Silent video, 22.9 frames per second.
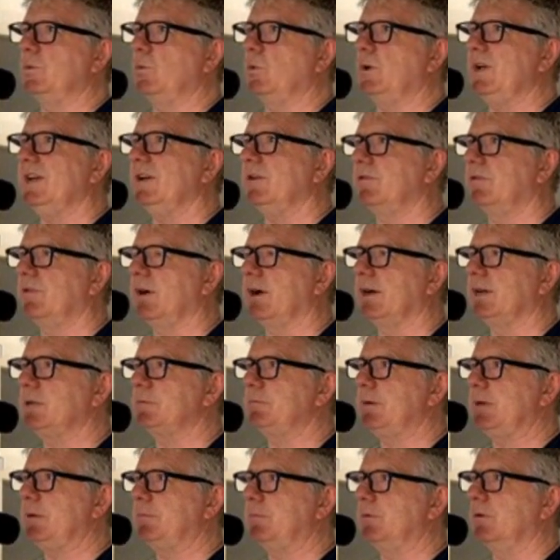we advise
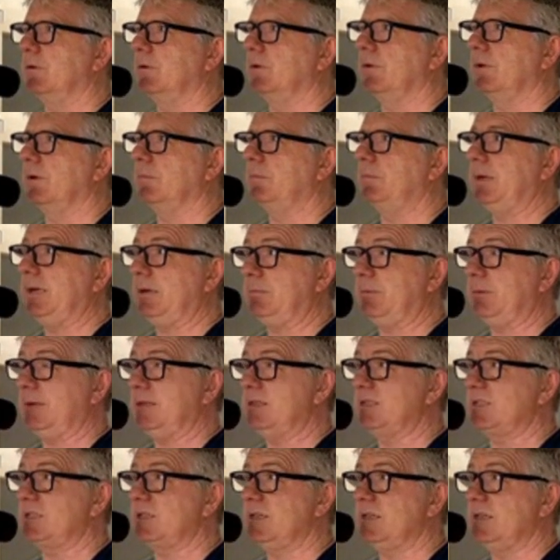people that
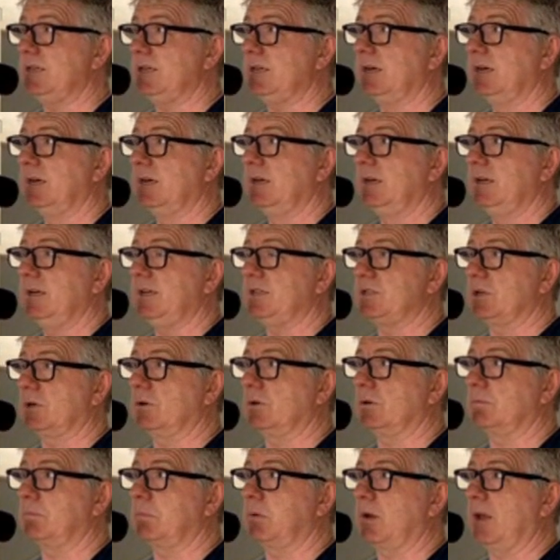PPC is a
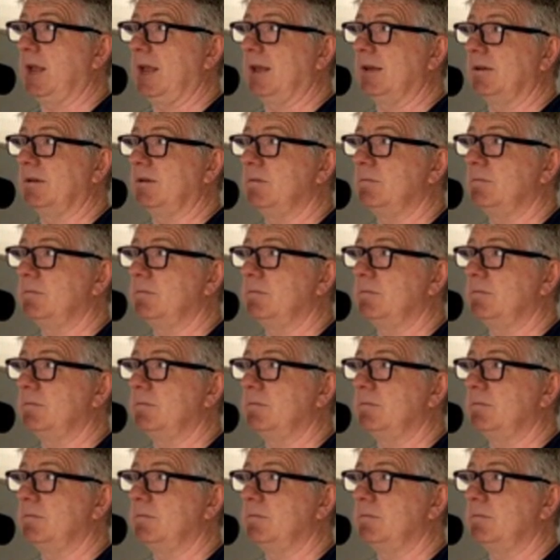good plan?